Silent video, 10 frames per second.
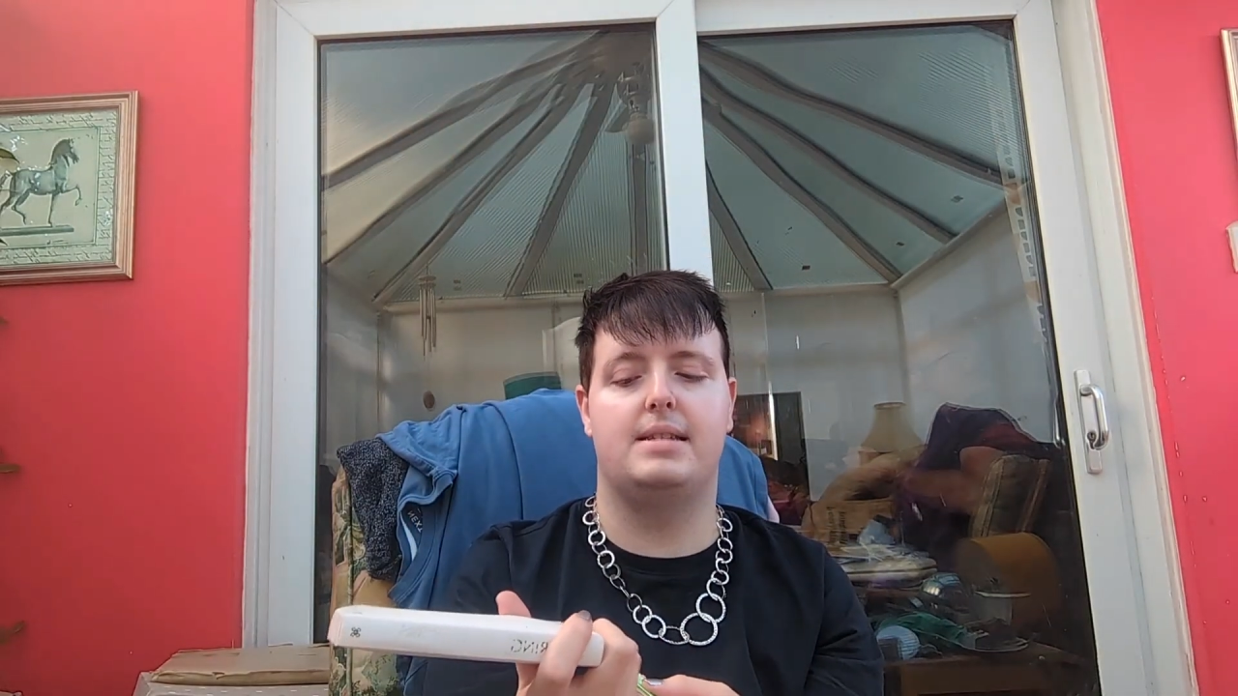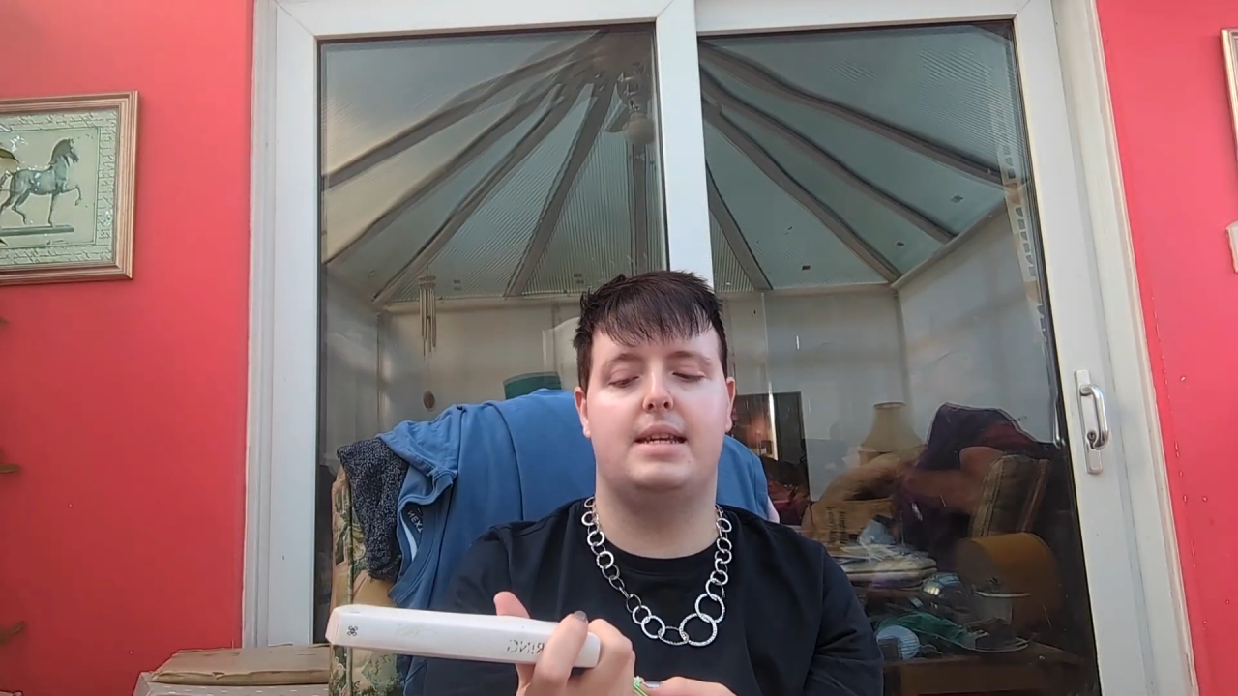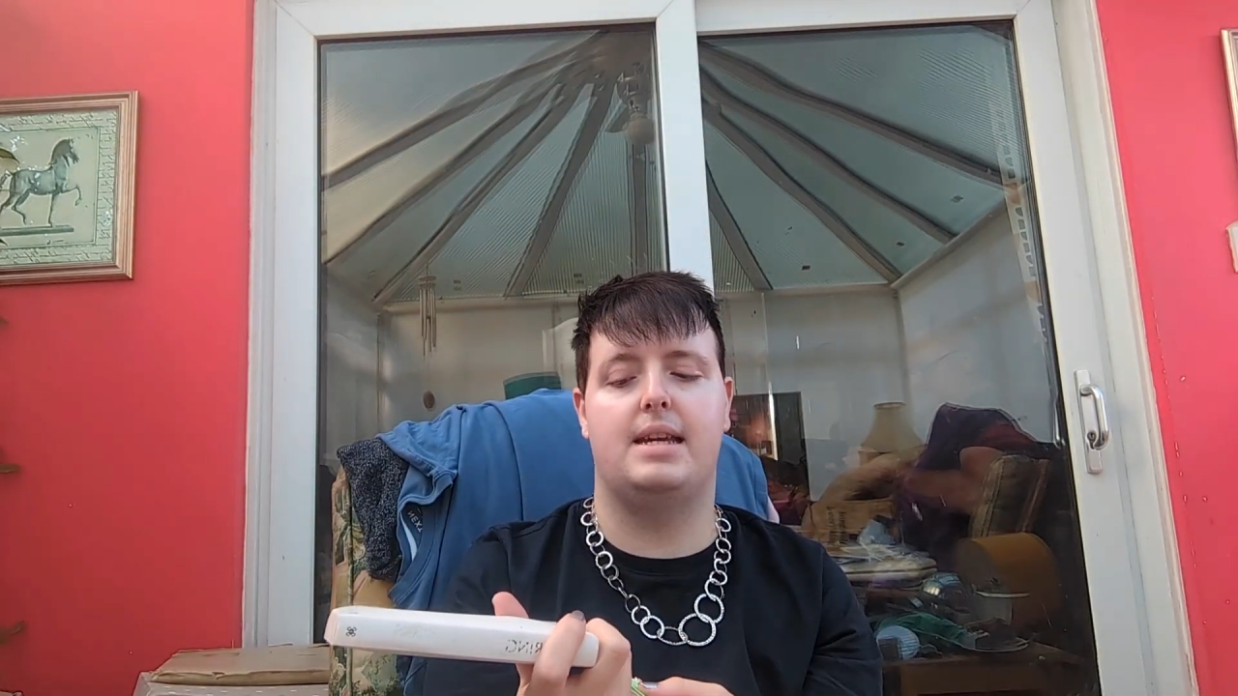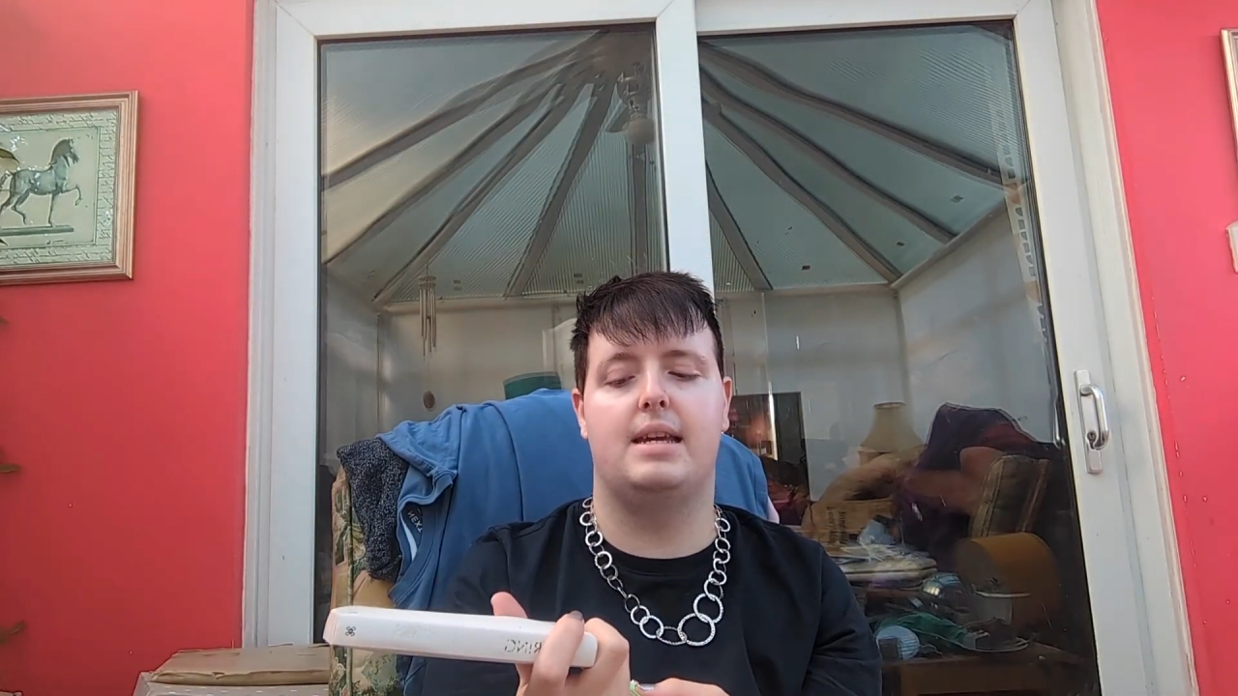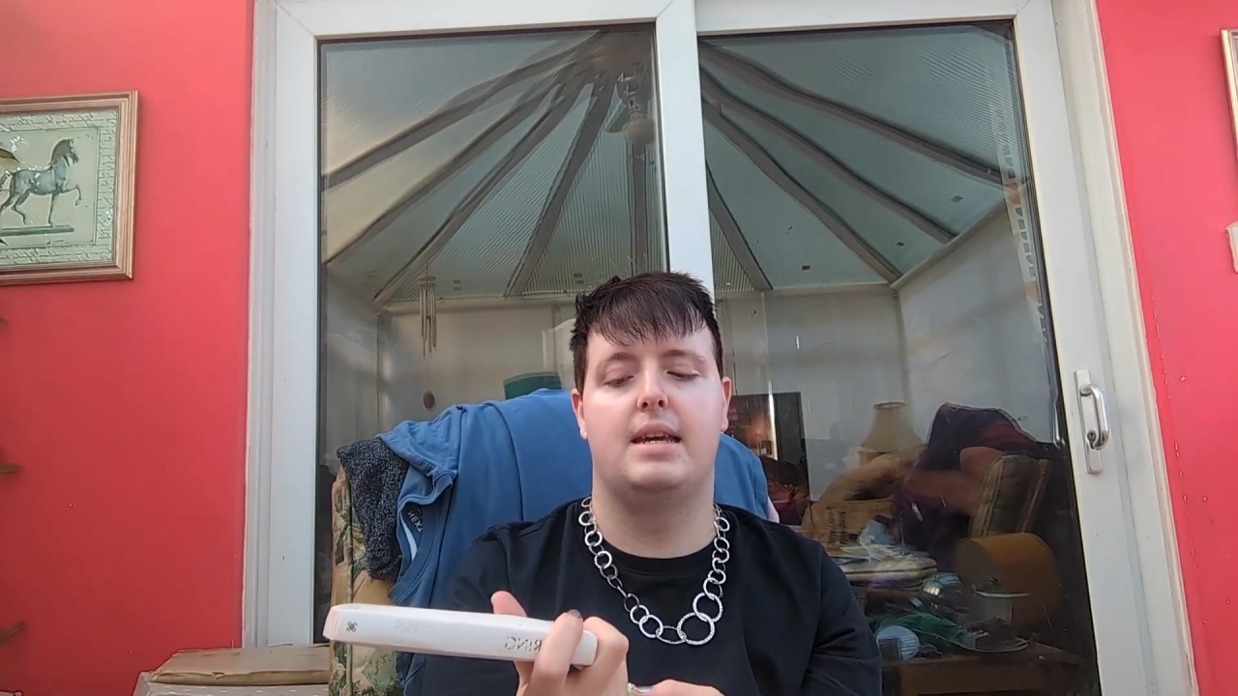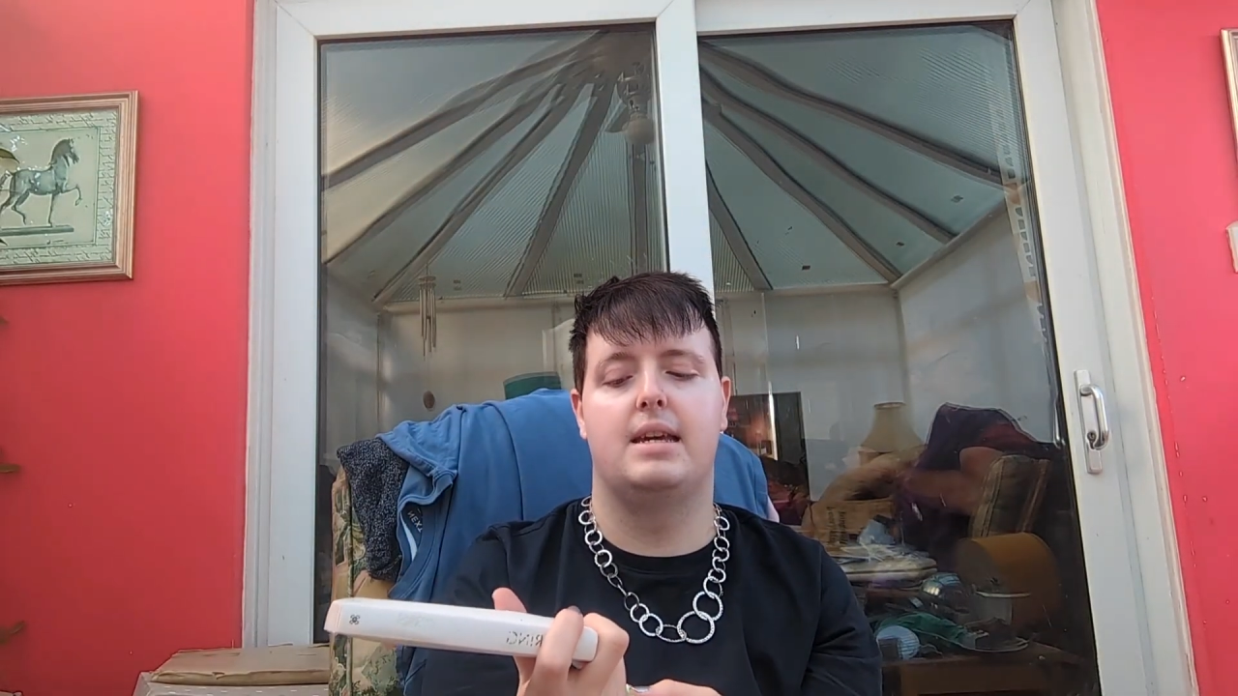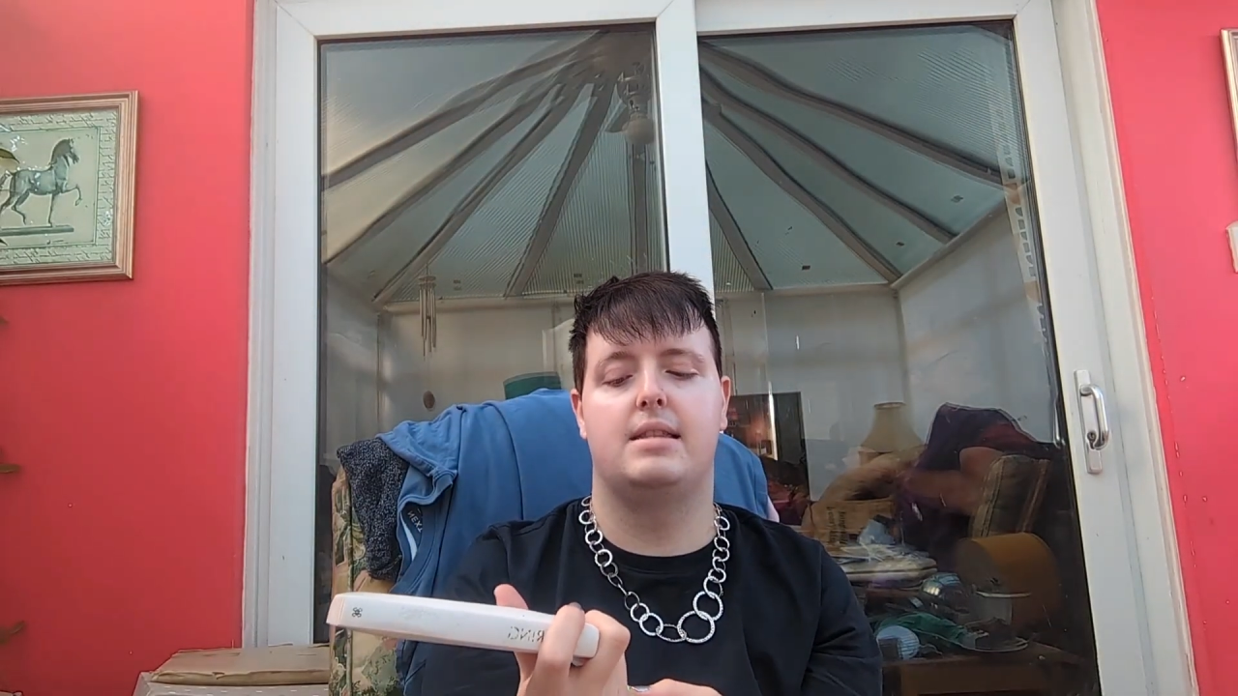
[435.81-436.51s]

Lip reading: say